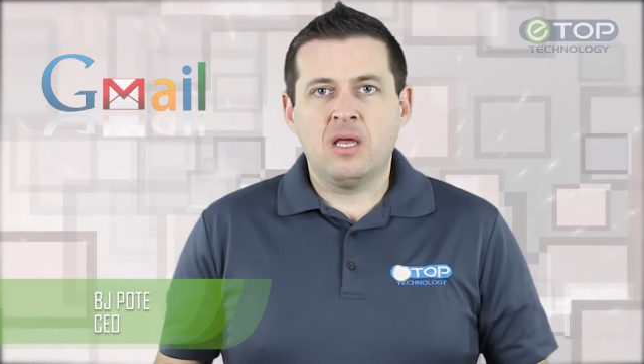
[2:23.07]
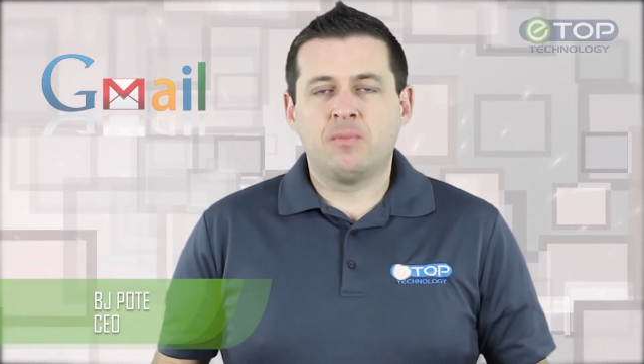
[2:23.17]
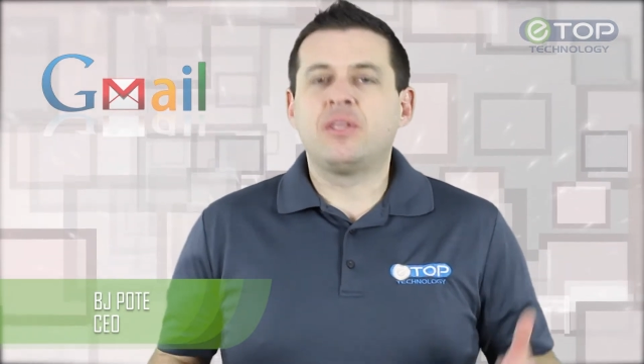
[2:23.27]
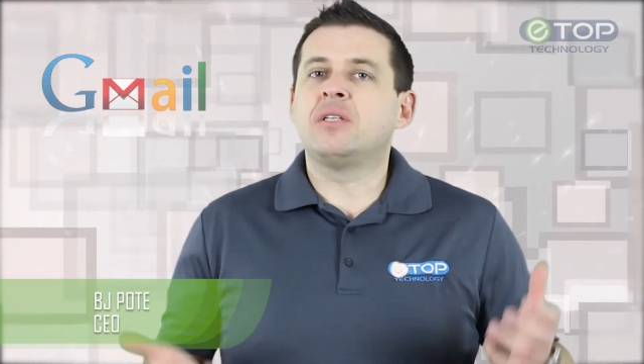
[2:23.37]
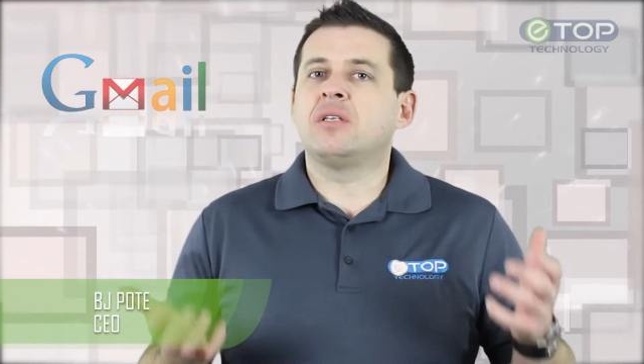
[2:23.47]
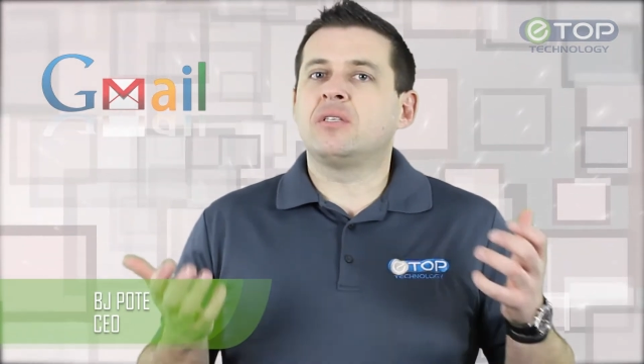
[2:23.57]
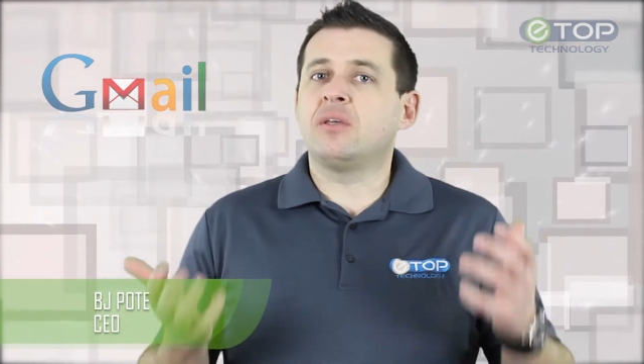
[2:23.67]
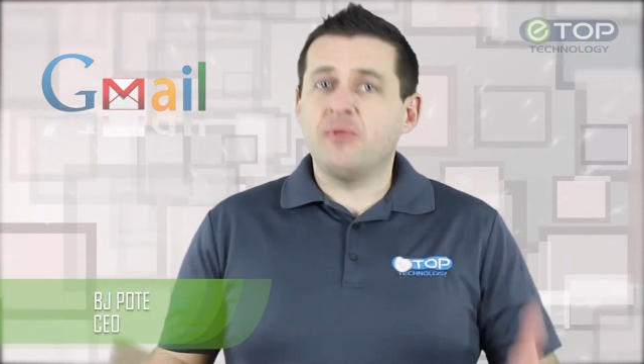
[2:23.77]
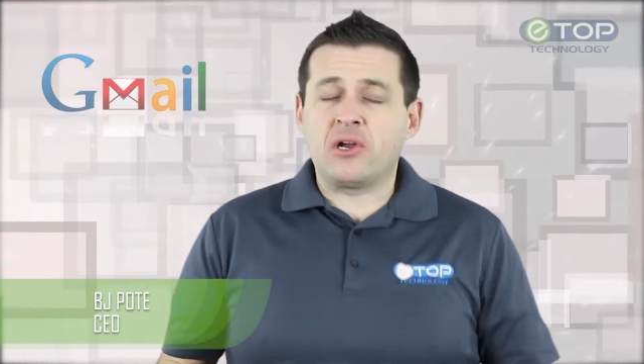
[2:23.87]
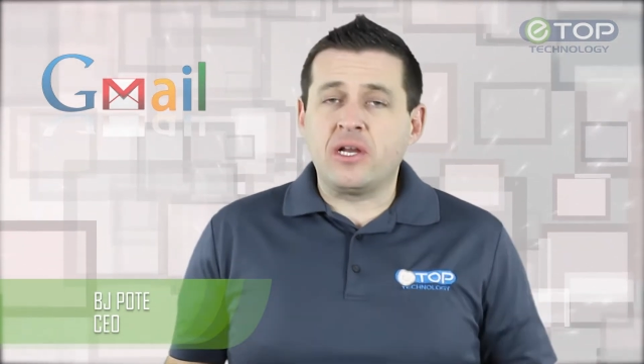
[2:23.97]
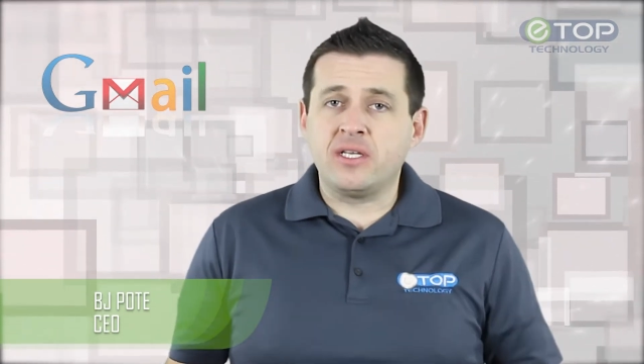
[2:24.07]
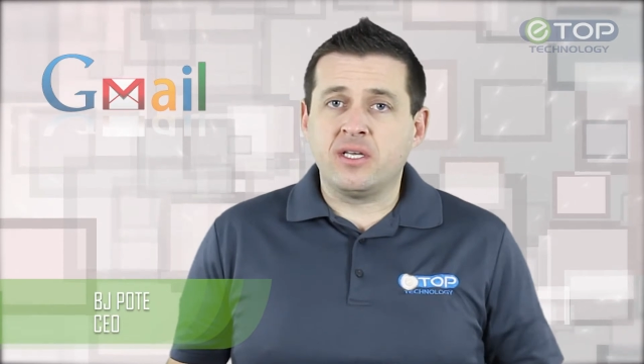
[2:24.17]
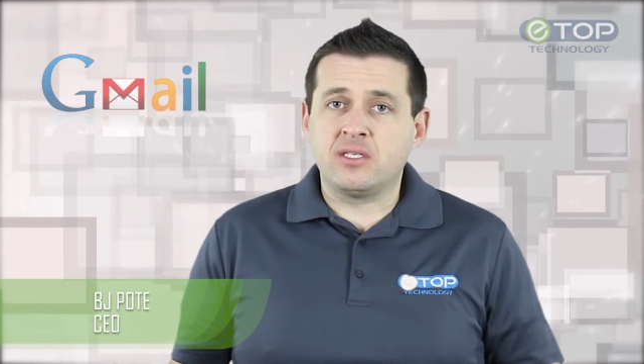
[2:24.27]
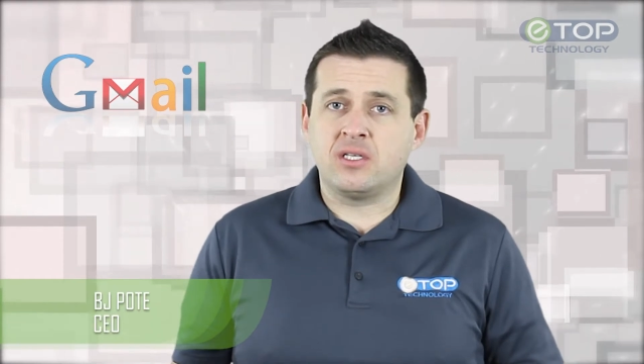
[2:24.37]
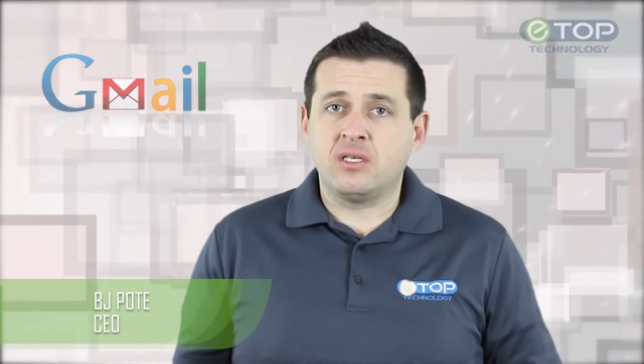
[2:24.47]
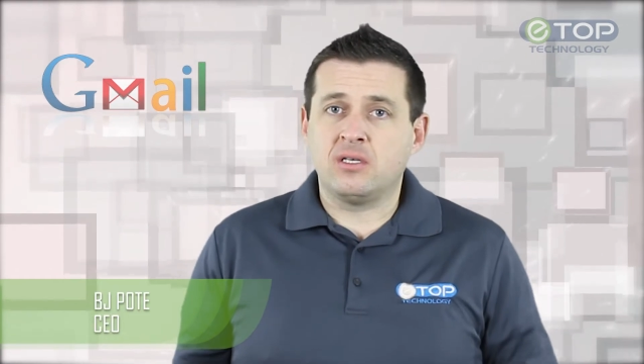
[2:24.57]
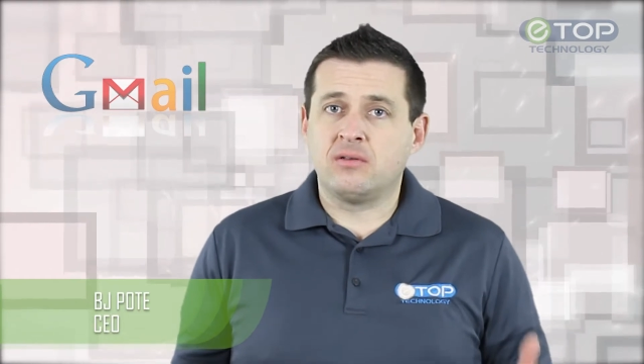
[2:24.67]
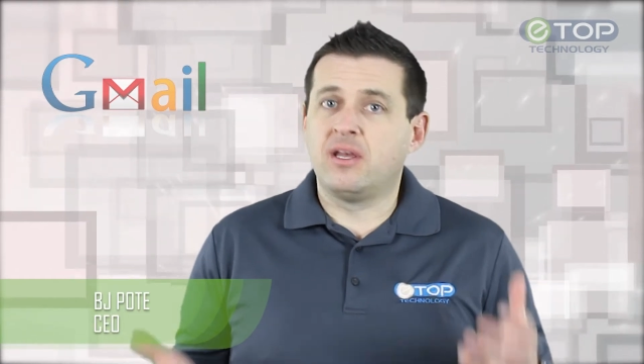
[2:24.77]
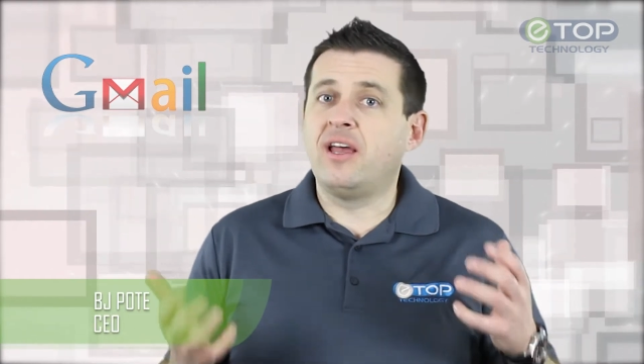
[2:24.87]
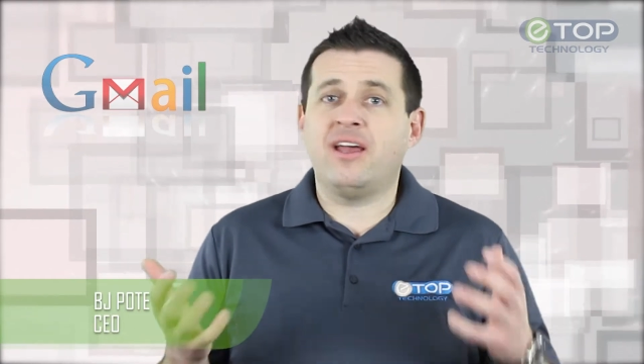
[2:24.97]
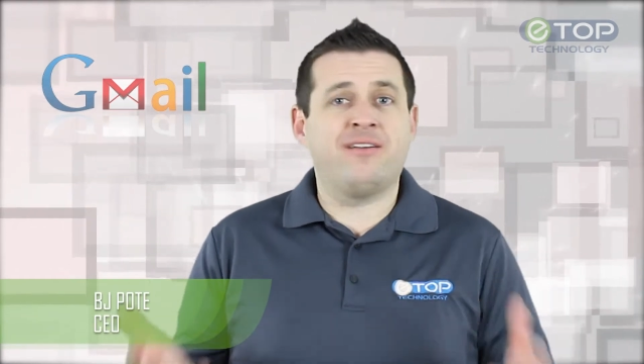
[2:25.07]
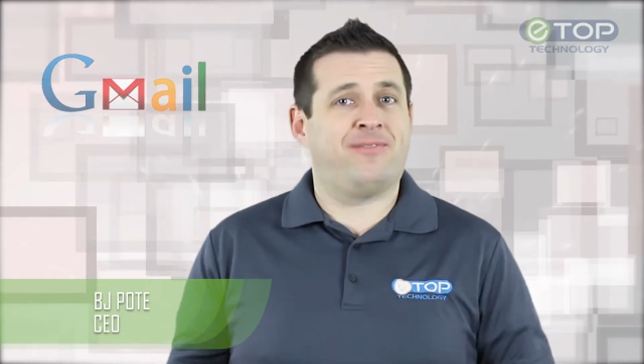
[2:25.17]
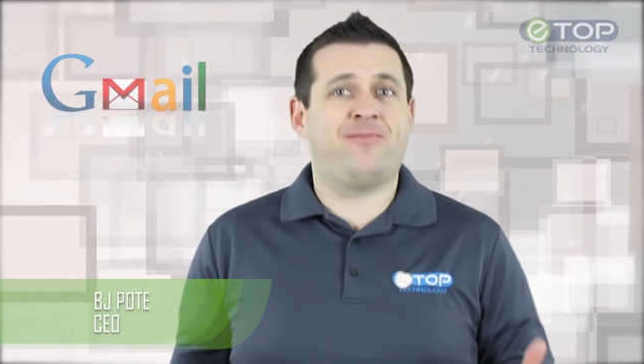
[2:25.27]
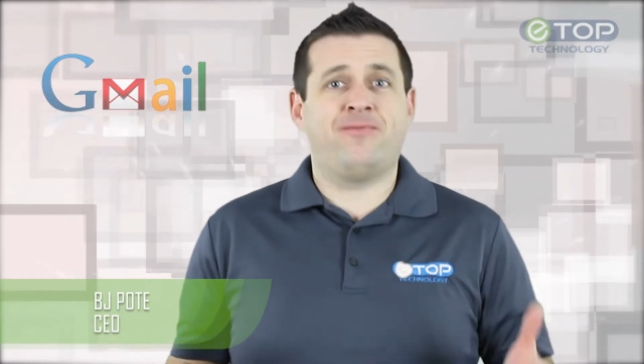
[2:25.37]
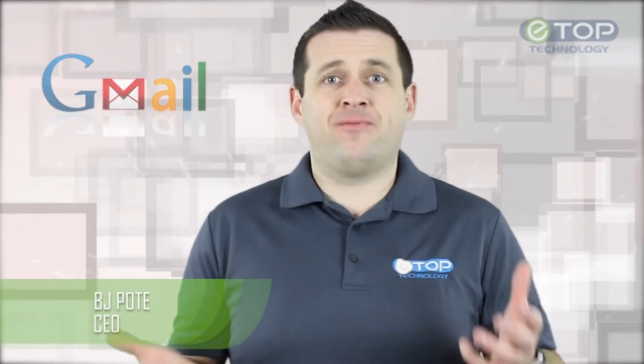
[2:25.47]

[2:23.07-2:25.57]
But then some of their ideas have